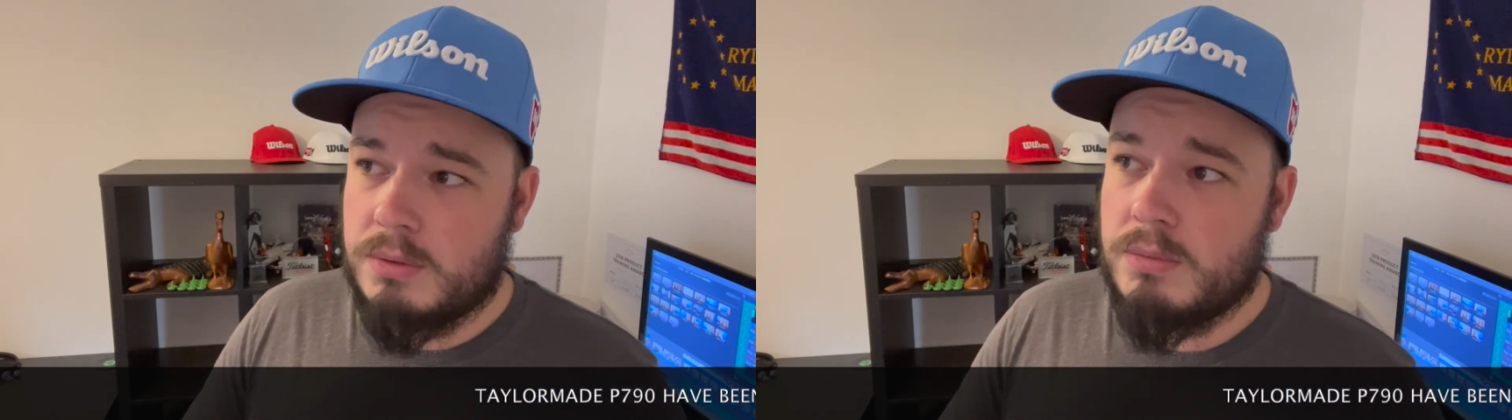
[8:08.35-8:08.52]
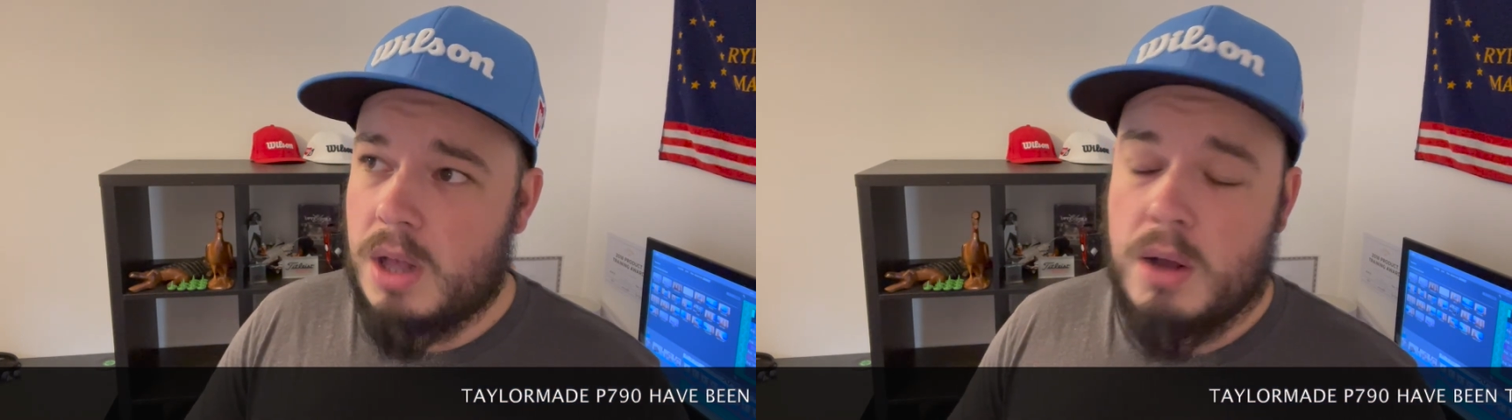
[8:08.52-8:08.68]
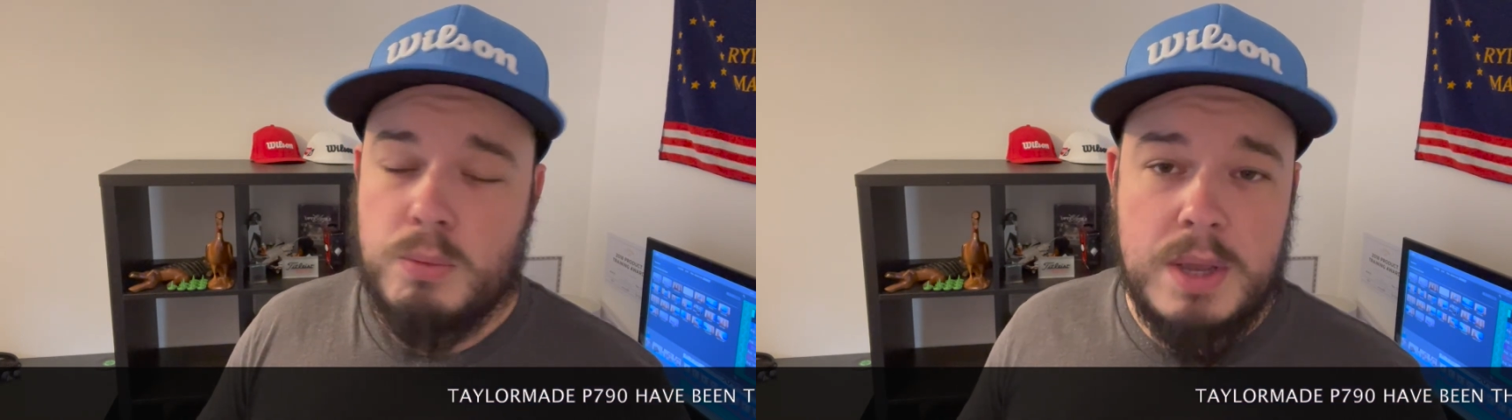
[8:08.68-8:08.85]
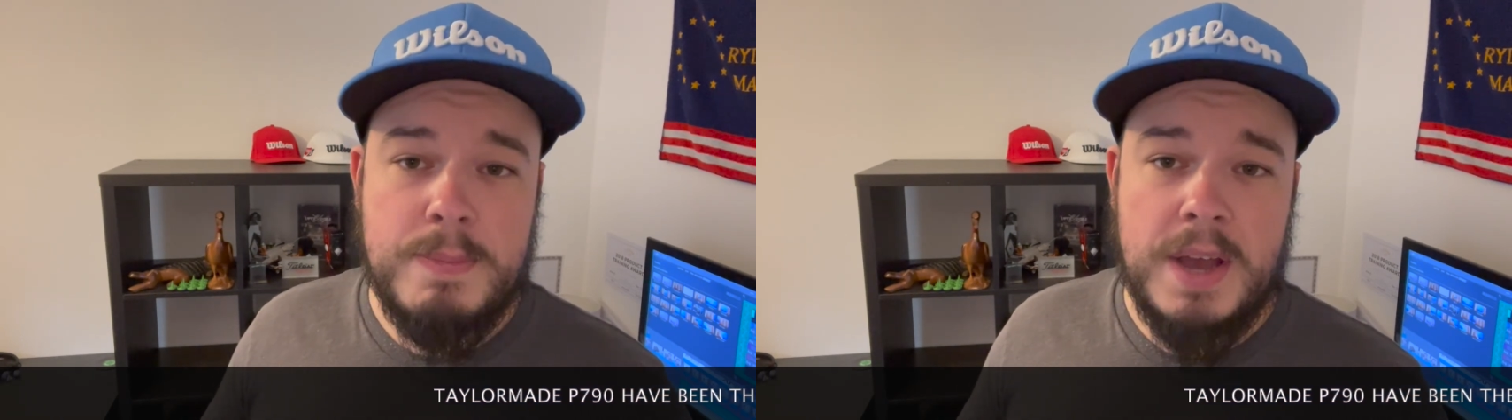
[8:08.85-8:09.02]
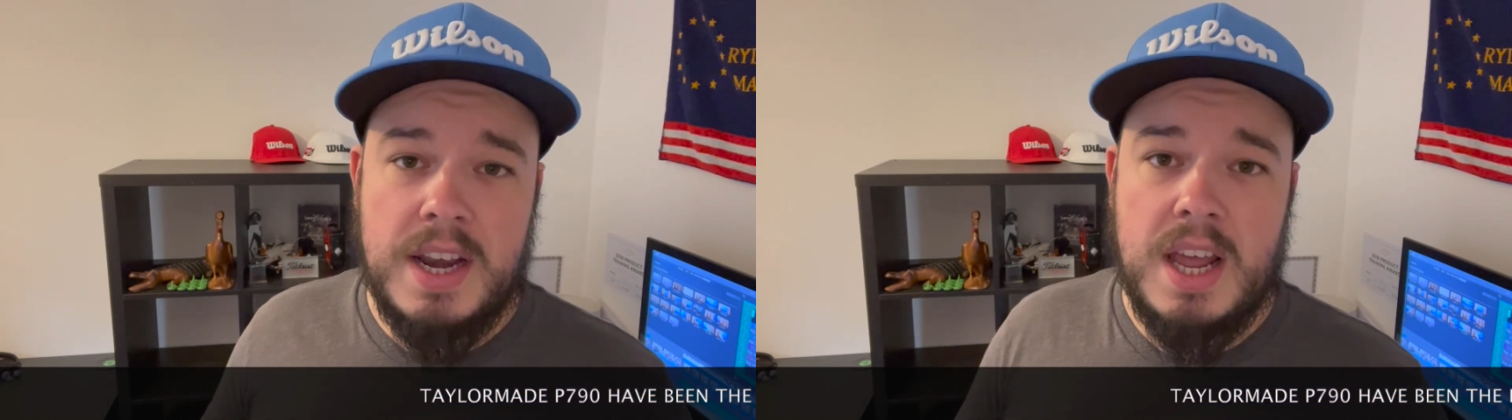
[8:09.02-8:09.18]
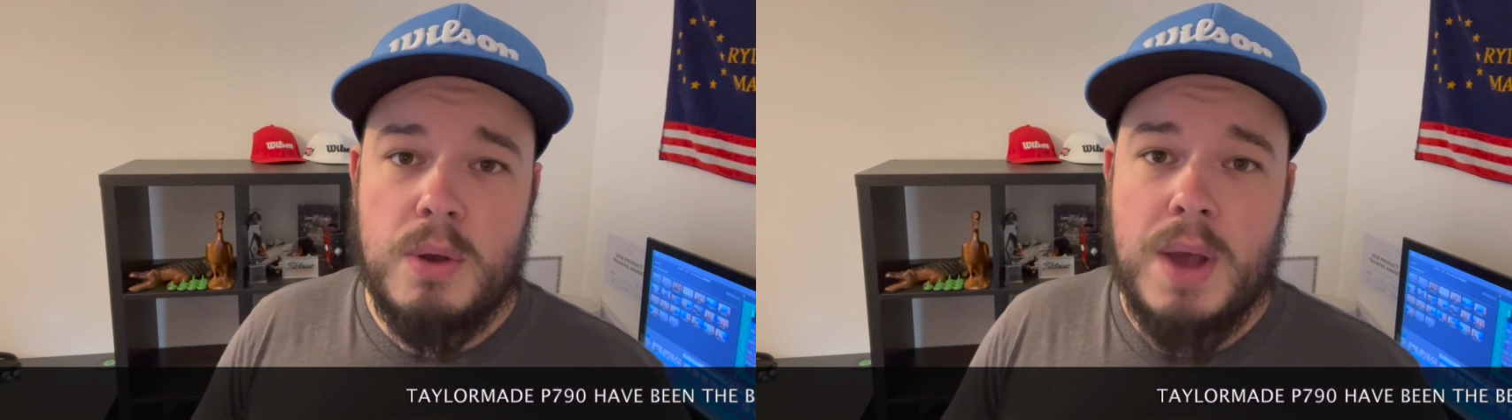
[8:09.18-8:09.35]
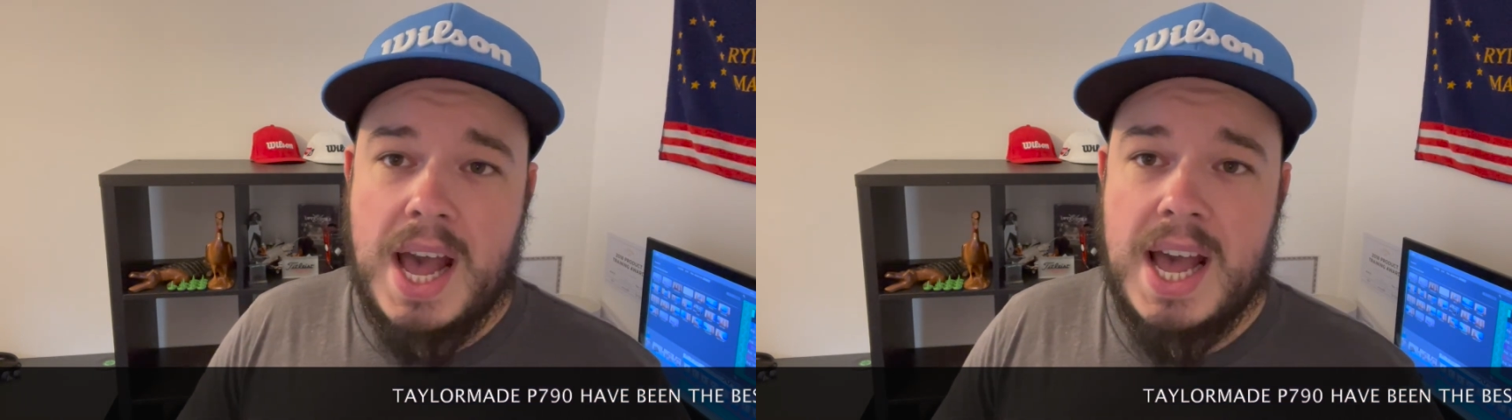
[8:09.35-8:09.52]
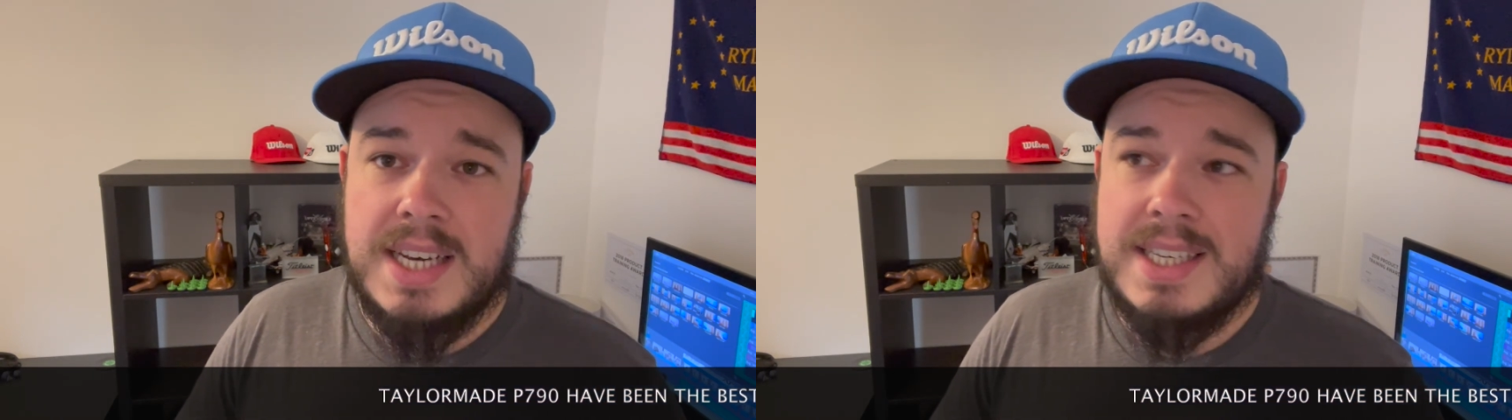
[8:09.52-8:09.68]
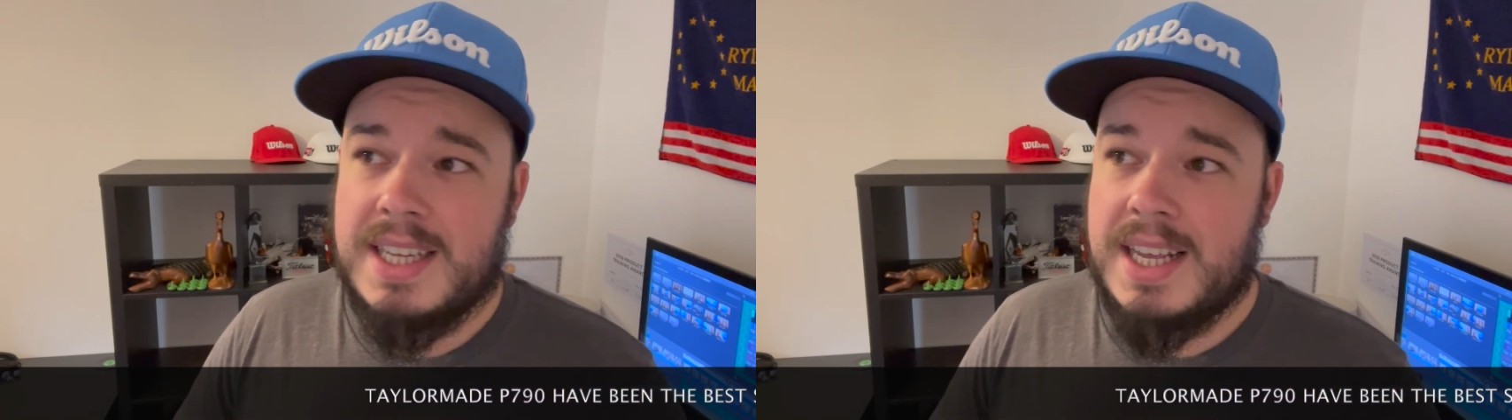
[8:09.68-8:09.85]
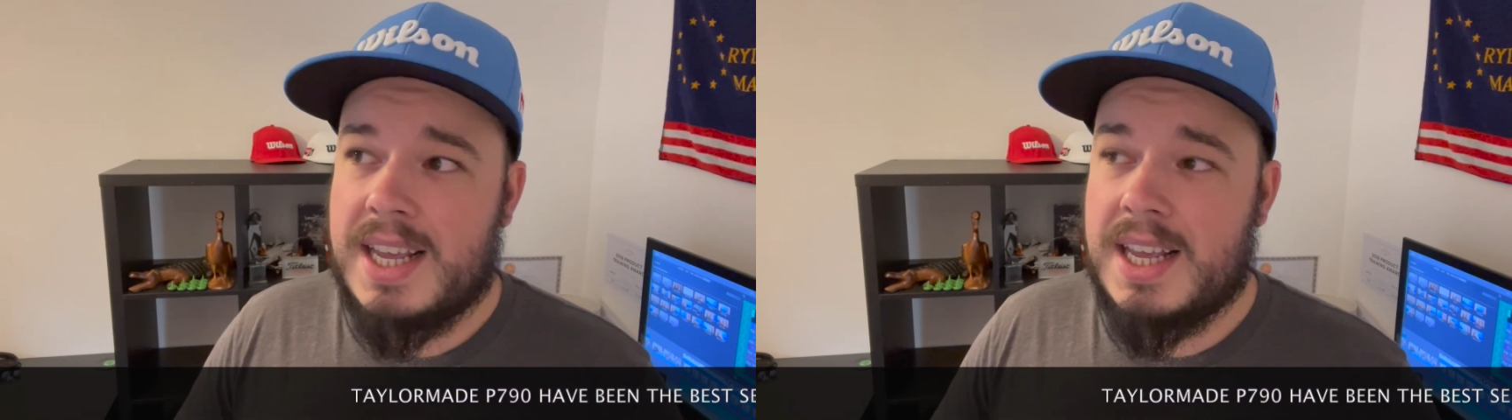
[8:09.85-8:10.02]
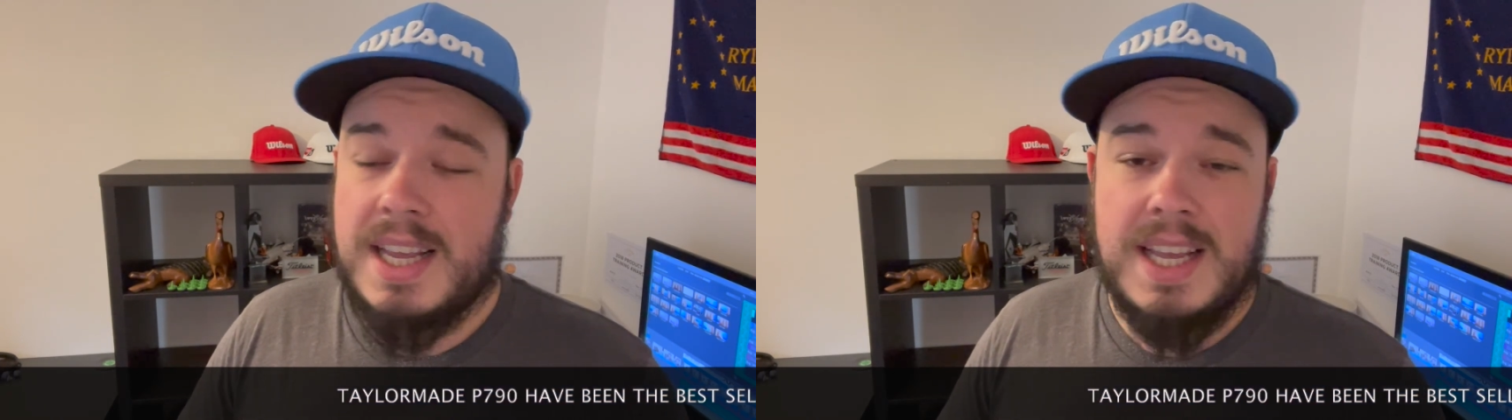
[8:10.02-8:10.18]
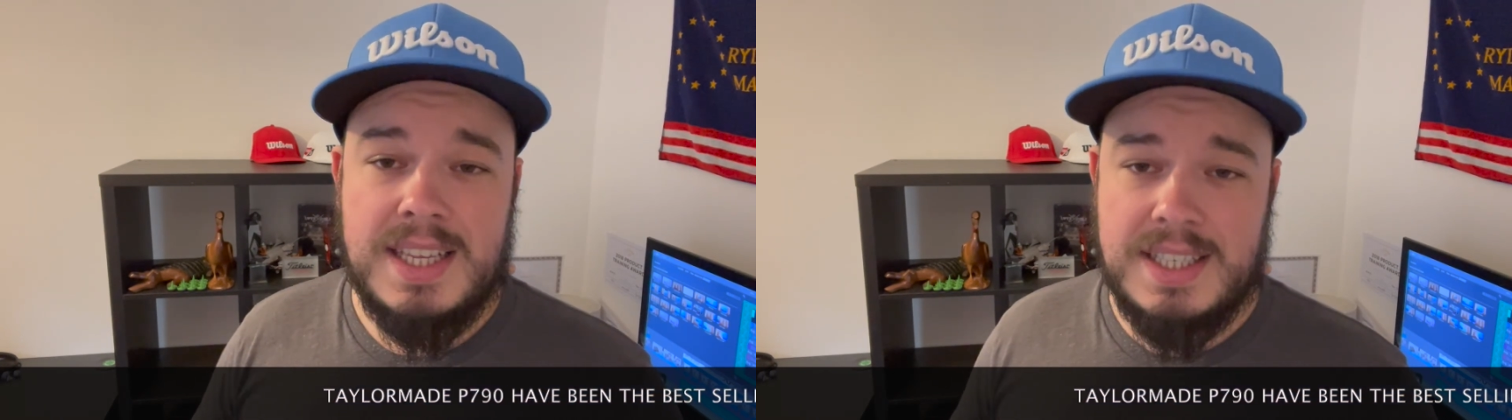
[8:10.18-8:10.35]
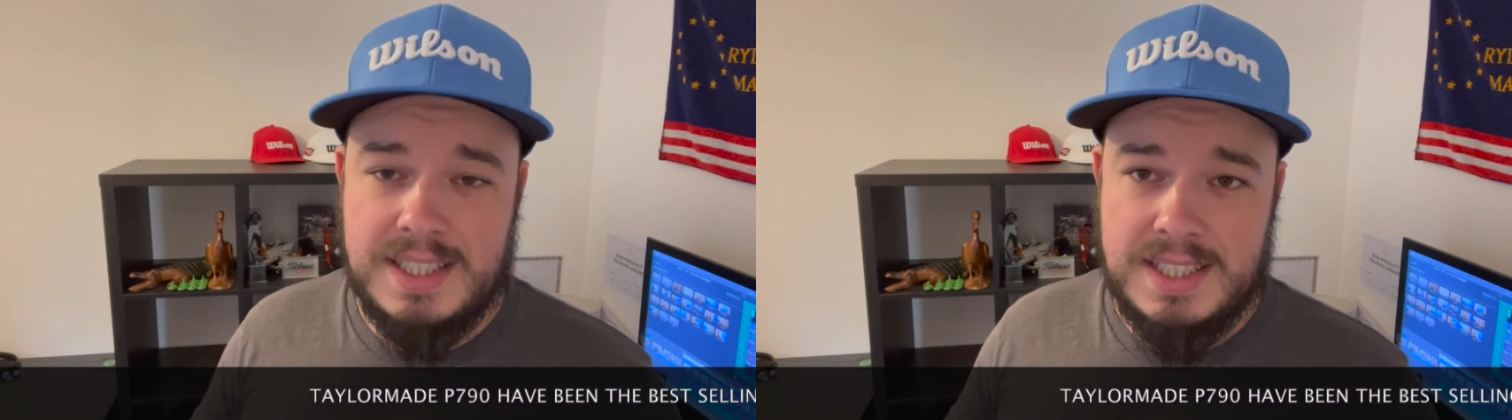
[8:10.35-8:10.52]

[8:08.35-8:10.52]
a wee bit now, and it